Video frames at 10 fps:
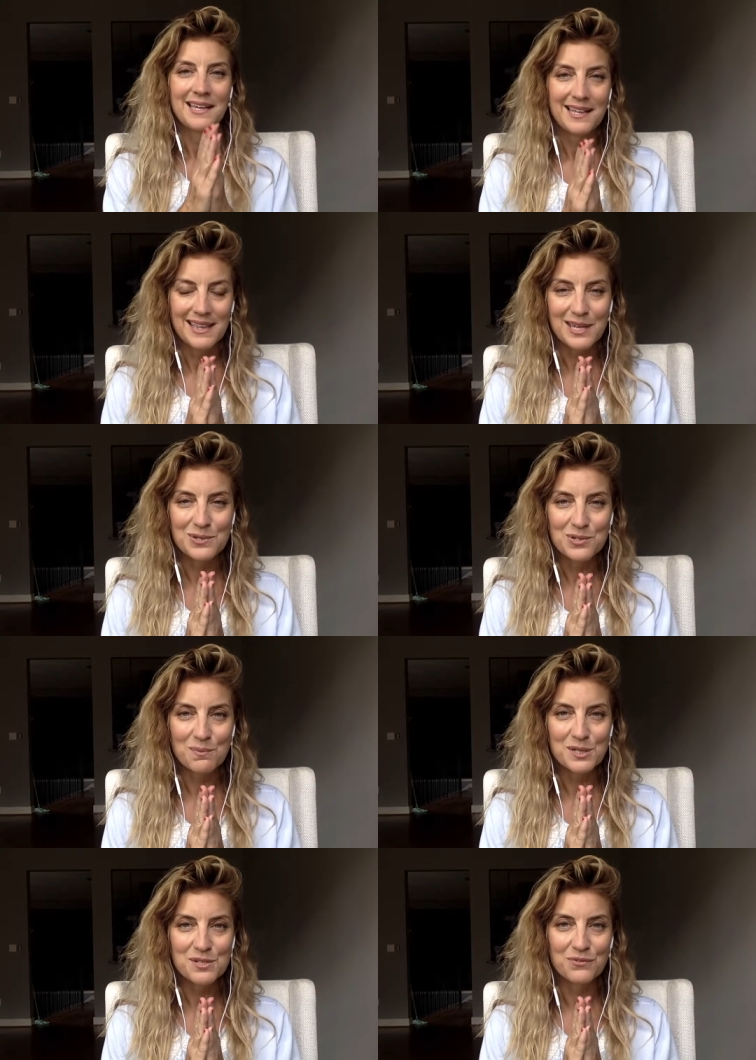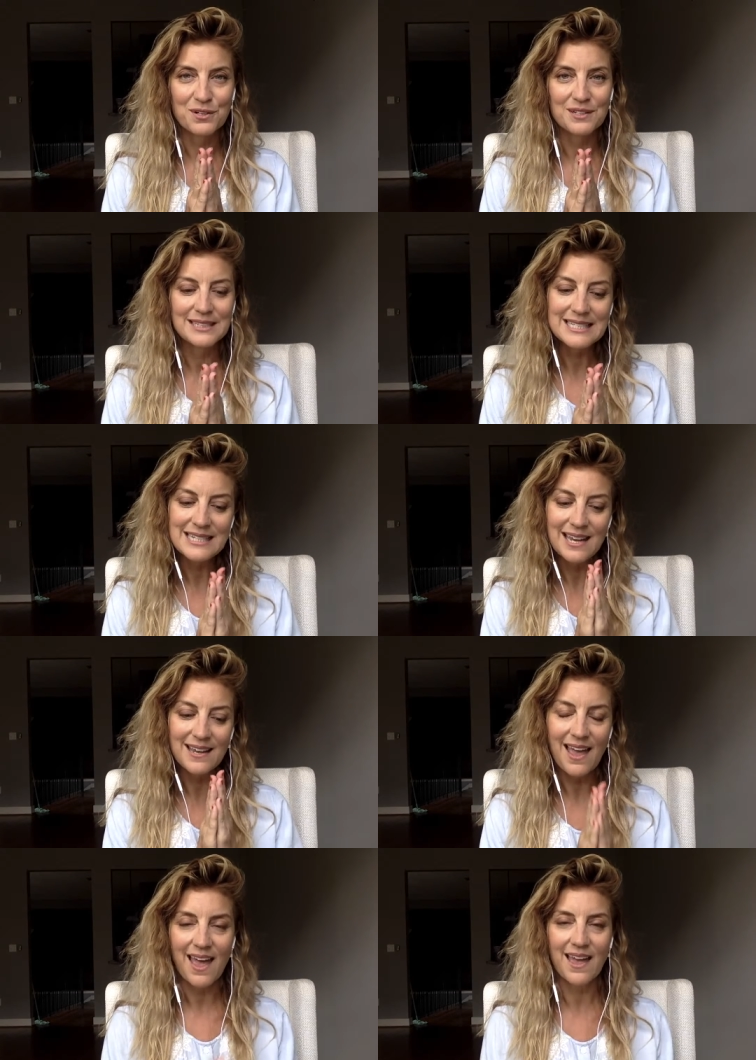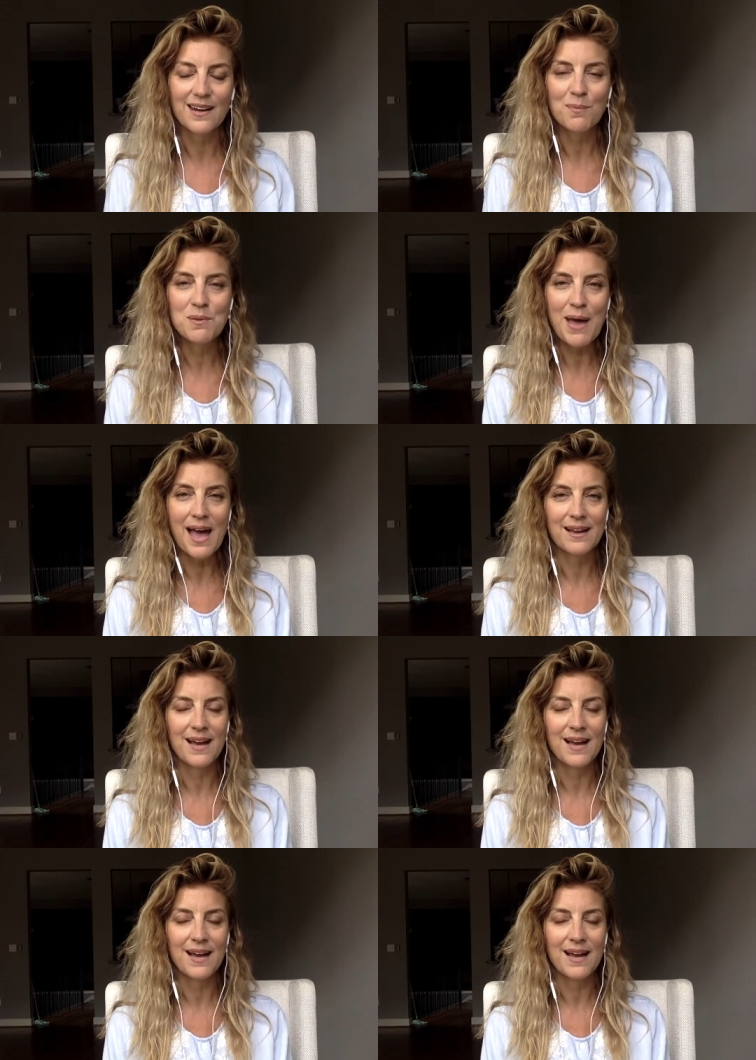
thank you so much for listening, and I'll be back.